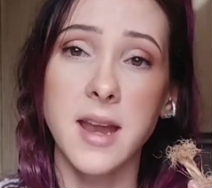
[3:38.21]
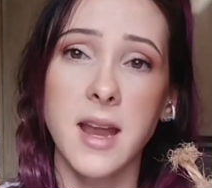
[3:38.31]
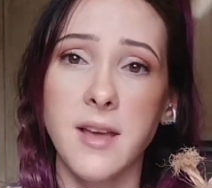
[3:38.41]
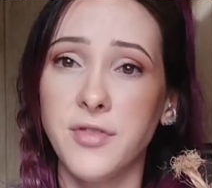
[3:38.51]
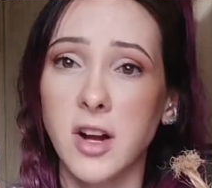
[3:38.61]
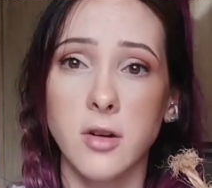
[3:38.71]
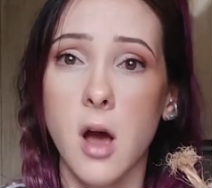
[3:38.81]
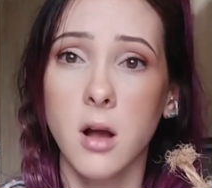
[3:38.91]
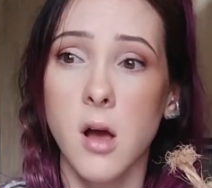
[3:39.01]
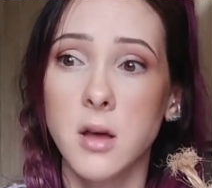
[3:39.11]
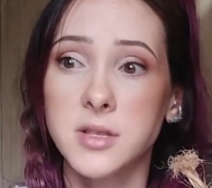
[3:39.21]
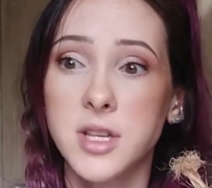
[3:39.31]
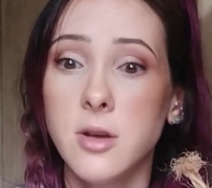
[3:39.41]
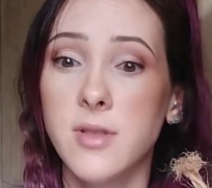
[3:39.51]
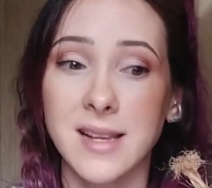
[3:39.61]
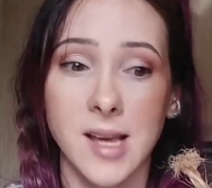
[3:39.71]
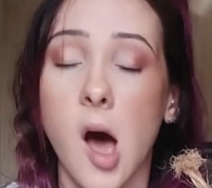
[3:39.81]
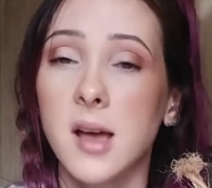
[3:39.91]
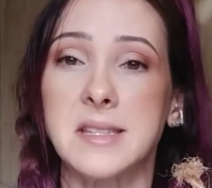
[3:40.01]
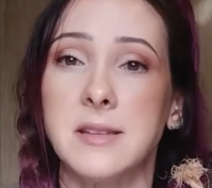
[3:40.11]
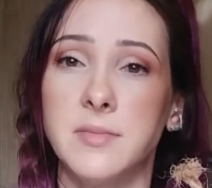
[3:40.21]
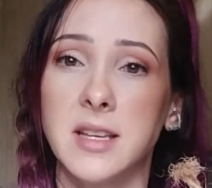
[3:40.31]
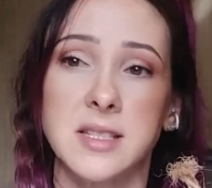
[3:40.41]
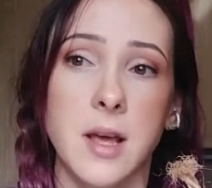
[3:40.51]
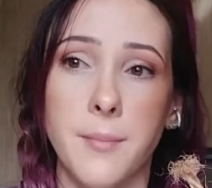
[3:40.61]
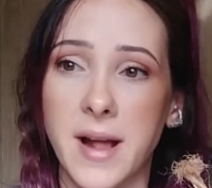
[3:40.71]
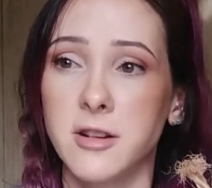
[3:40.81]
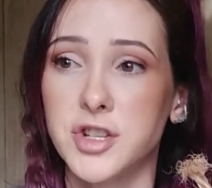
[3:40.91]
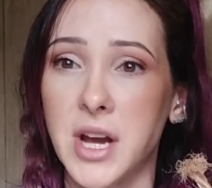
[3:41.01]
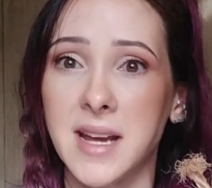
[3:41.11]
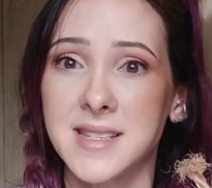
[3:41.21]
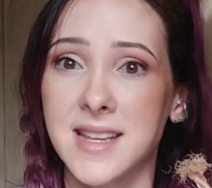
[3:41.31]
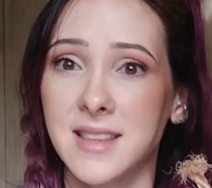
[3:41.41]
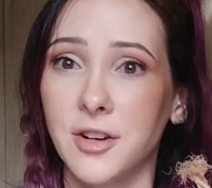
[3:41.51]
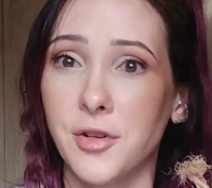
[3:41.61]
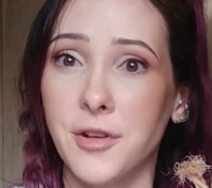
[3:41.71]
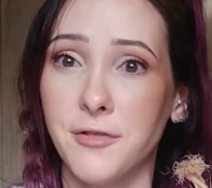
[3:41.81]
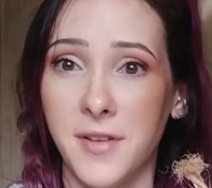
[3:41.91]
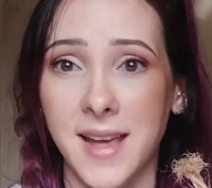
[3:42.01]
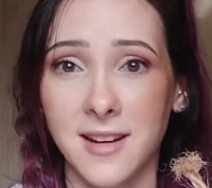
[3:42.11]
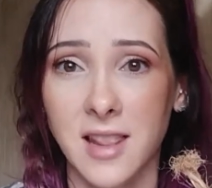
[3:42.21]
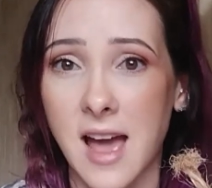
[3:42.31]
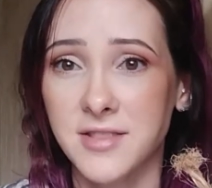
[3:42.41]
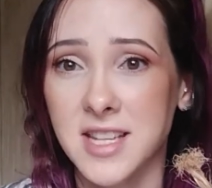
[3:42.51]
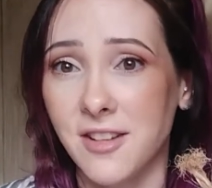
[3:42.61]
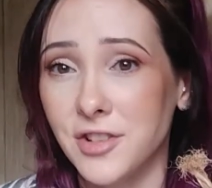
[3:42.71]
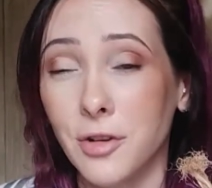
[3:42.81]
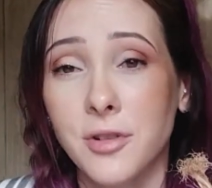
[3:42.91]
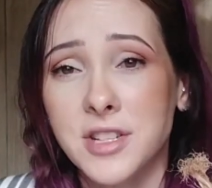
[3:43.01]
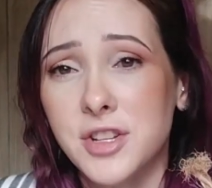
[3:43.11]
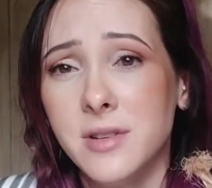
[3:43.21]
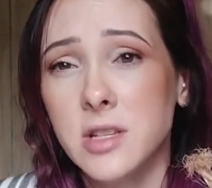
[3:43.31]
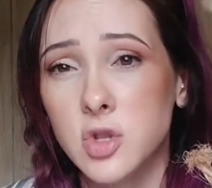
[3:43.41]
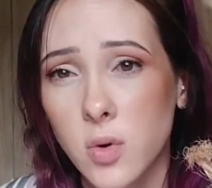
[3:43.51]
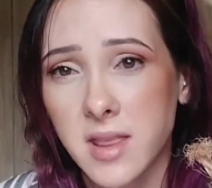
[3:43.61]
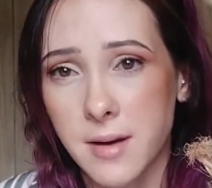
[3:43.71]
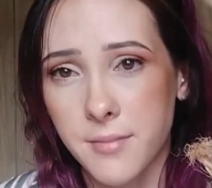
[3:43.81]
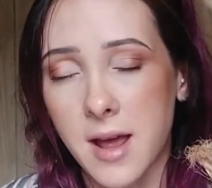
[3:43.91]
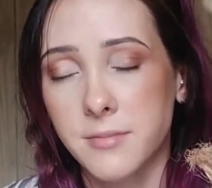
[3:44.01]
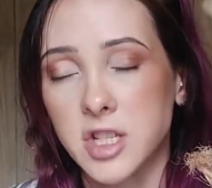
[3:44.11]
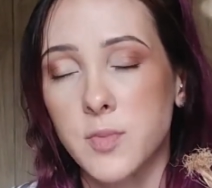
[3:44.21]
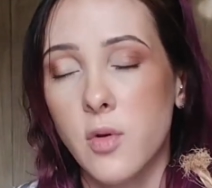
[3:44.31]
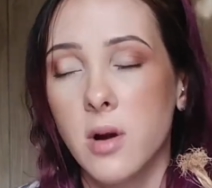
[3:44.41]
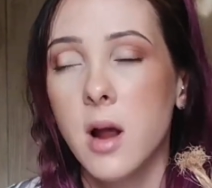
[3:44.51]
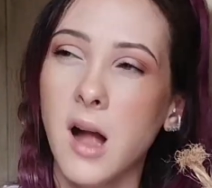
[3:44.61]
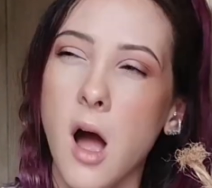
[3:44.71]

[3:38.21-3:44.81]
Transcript: And if they're not cons to you, that's awesome. That's a better chance that they're going to fit your lifestyle and you're going to enjoy them that much more.